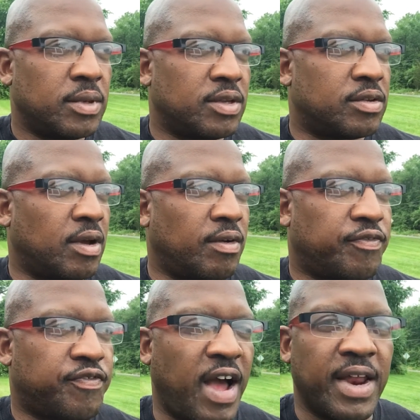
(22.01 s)
It's
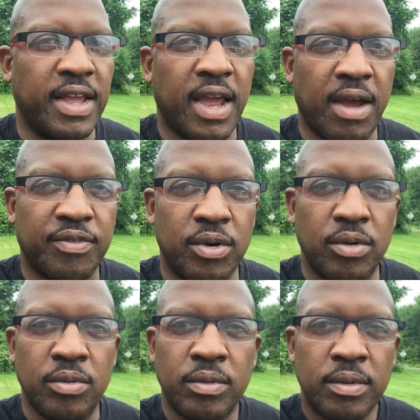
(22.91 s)
Friday
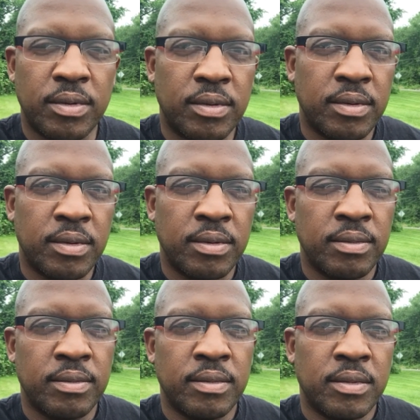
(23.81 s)
afternoon,
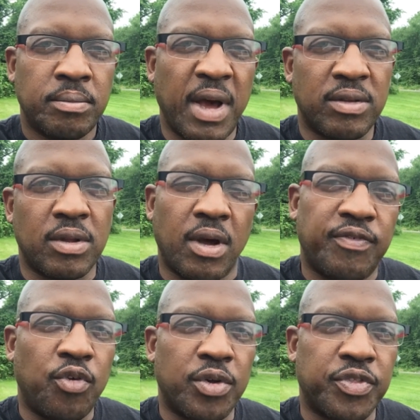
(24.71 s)
about
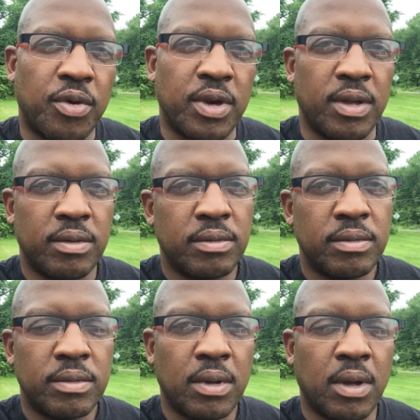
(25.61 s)
4:30.
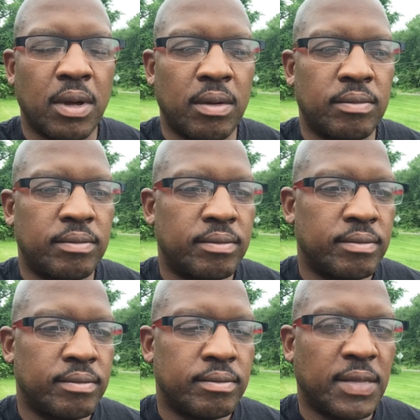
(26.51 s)

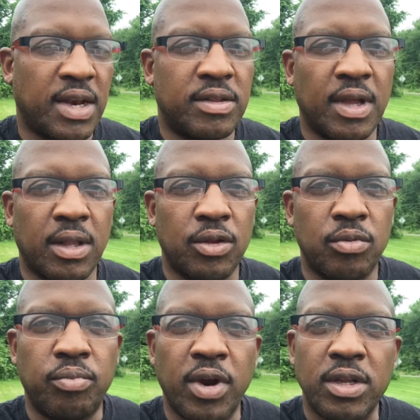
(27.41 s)
Had to take a
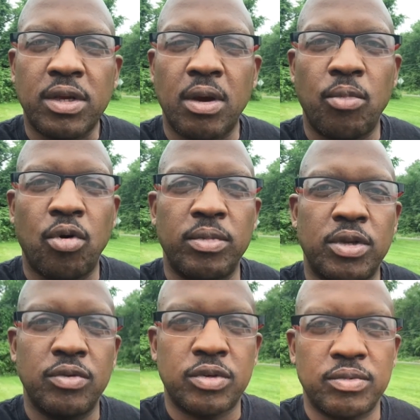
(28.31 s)
little break to come home and
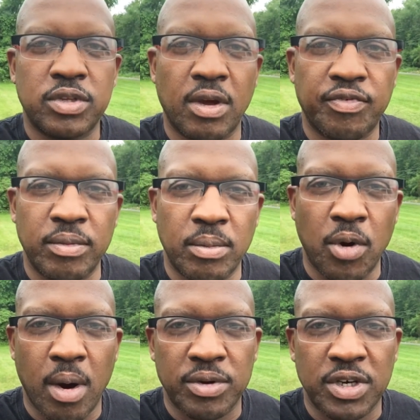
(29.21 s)
do some stuff from the
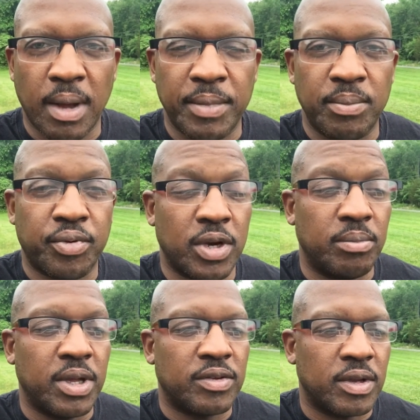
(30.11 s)
barbershop. Been pretty
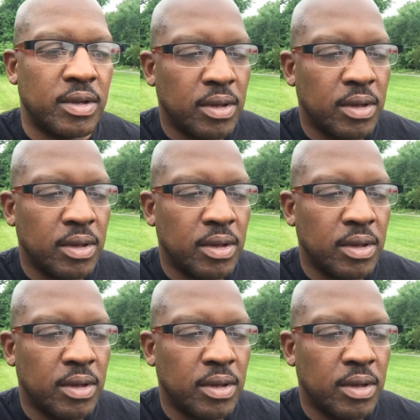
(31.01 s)
busy.